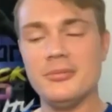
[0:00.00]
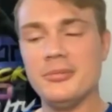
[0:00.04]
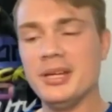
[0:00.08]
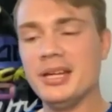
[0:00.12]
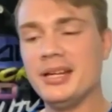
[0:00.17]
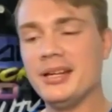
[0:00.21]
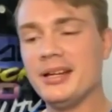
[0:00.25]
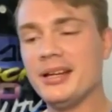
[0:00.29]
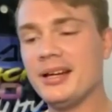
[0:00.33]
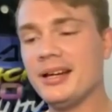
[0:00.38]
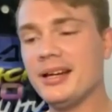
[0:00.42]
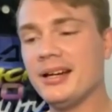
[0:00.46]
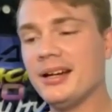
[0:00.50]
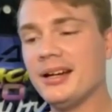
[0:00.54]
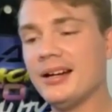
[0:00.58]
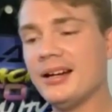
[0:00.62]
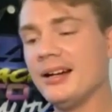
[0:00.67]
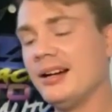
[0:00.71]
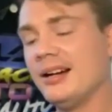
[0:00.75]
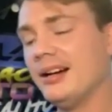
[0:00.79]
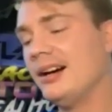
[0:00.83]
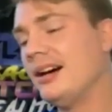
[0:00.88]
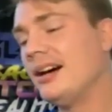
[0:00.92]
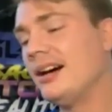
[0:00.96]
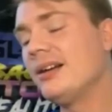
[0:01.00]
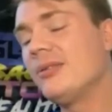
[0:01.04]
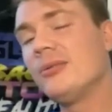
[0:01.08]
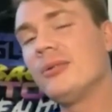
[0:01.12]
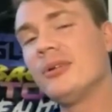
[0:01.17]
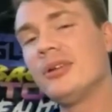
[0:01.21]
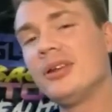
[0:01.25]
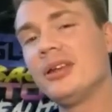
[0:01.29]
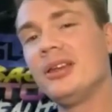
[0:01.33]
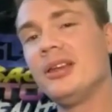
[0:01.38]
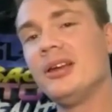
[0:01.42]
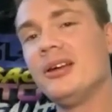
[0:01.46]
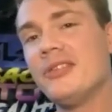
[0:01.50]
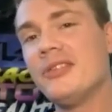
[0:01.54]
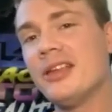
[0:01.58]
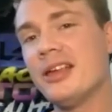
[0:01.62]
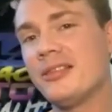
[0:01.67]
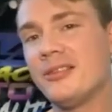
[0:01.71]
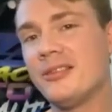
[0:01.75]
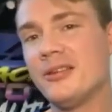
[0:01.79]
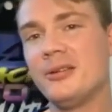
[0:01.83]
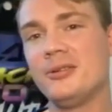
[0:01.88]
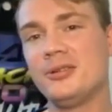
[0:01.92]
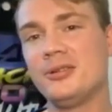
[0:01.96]
Man, I I really love
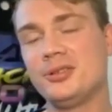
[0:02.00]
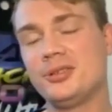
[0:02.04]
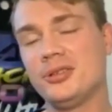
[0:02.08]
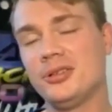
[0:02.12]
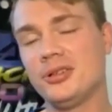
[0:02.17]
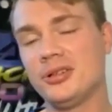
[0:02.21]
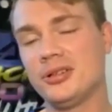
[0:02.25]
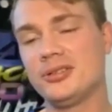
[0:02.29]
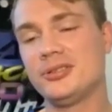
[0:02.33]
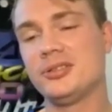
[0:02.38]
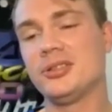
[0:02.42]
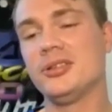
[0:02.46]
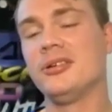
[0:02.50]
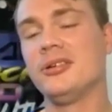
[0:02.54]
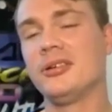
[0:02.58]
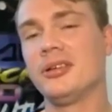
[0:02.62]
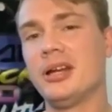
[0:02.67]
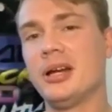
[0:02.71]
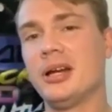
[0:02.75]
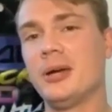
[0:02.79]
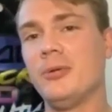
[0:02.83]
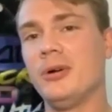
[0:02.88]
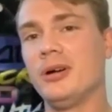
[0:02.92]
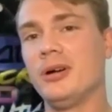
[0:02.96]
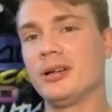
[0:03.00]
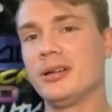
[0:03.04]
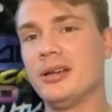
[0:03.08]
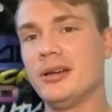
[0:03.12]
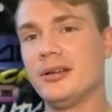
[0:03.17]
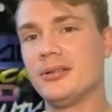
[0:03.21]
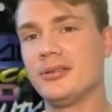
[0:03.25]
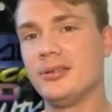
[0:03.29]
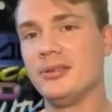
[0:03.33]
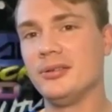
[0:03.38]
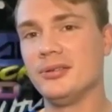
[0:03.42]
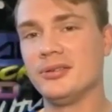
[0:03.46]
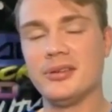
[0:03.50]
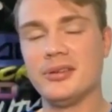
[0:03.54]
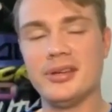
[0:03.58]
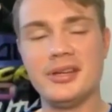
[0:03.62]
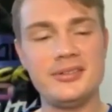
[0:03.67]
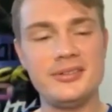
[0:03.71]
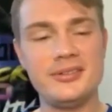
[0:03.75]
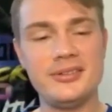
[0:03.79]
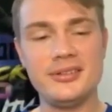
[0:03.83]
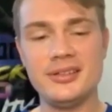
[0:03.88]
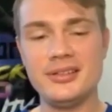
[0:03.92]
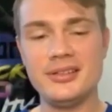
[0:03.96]
that Thunderstruck song that I walked out to. So
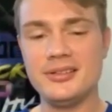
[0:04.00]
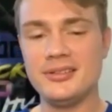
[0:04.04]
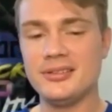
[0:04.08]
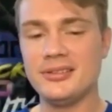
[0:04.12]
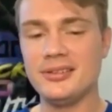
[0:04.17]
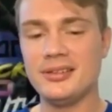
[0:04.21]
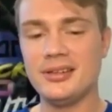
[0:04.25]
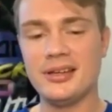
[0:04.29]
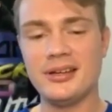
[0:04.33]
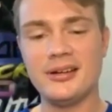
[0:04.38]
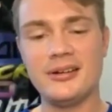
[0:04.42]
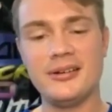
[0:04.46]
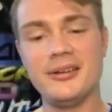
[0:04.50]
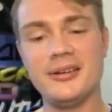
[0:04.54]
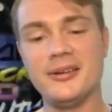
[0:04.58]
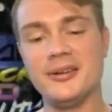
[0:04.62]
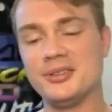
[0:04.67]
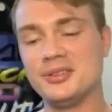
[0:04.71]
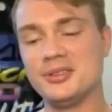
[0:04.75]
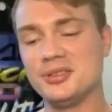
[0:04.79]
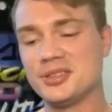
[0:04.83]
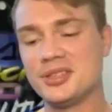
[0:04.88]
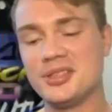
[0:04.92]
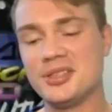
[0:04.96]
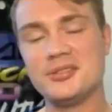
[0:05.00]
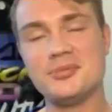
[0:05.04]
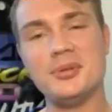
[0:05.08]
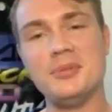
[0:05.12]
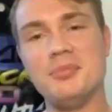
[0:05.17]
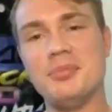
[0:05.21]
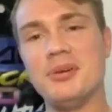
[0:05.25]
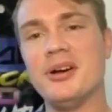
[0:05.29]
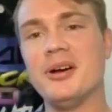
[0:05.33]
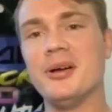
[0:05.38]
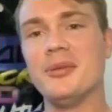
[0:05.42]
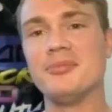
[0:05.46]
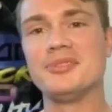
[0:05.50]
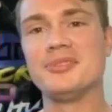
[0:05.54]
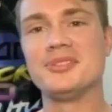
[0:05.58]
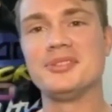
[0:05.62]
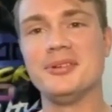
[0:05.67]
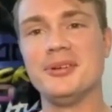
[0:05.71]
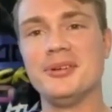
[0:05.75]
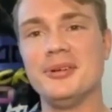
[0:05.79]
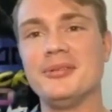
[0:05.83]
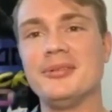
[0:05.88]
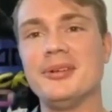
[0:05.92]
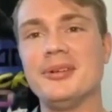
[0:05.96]
A C D C, I don't know, it just gets me pumped.
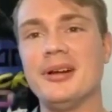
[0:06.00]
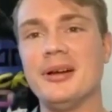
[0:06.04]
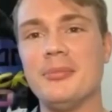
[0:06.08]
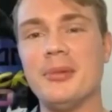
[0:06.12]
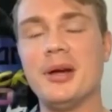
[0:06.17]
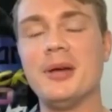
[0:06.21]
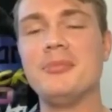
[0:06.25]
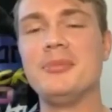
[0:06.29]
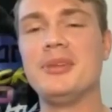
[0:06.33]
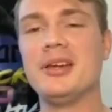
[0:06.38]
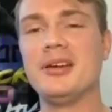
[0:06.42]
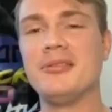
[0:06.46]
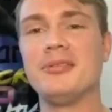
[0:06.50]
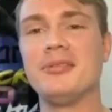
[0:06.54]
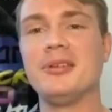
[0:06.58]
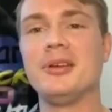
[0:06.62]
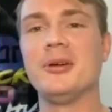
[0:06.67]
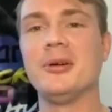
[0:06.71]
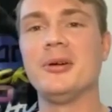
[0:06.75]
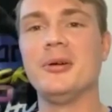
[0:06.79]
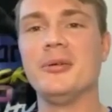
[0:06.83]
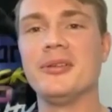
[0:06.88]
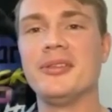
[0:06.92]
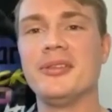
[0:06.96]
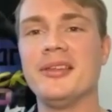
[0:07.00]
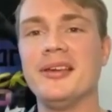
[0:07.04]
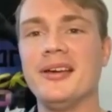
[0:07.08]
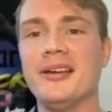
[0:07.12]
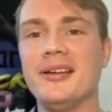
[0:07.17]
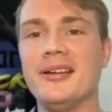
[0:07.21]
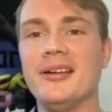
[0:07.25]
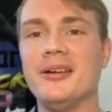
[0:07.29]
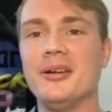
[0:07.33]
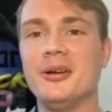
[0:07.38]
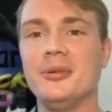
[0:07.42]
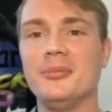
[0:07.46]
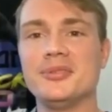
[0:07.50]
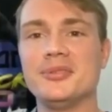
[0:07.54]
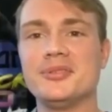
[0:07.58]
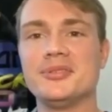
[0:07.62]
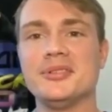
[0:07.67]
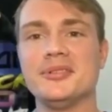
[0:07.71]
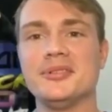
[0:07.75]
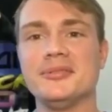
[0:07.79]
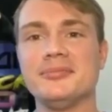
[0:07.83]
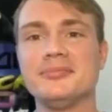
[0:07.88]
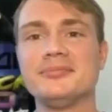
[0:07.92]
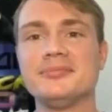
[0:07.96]
So I'm I'm definitely going with that, one hundred
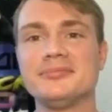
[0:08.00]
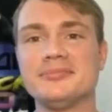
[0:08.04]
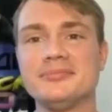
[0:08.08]
percent.